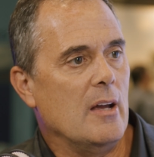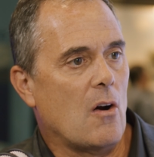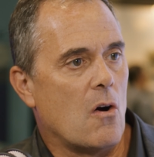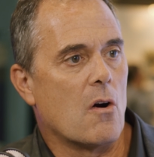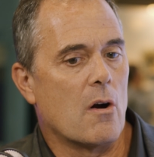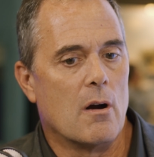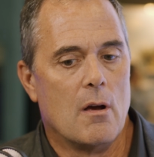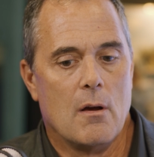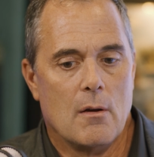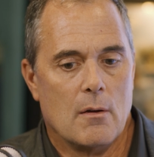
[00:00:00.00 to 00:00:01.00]
they are
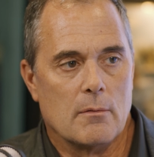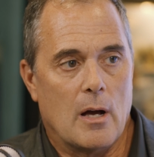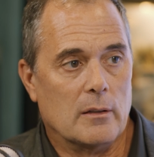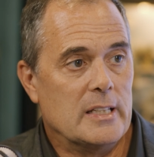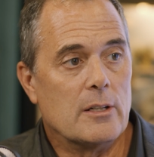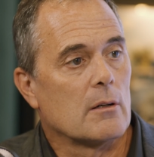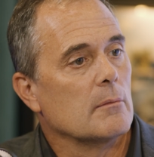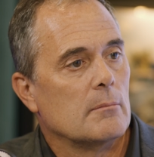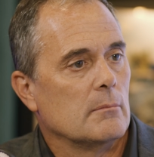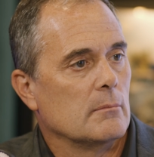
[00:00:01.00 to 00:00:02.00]
a
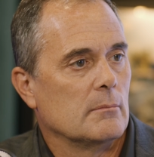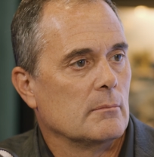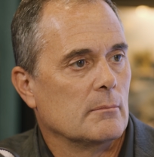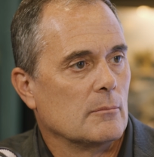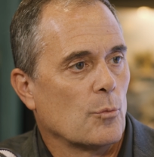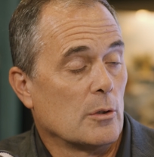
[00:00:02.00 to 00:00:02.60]
leader mm.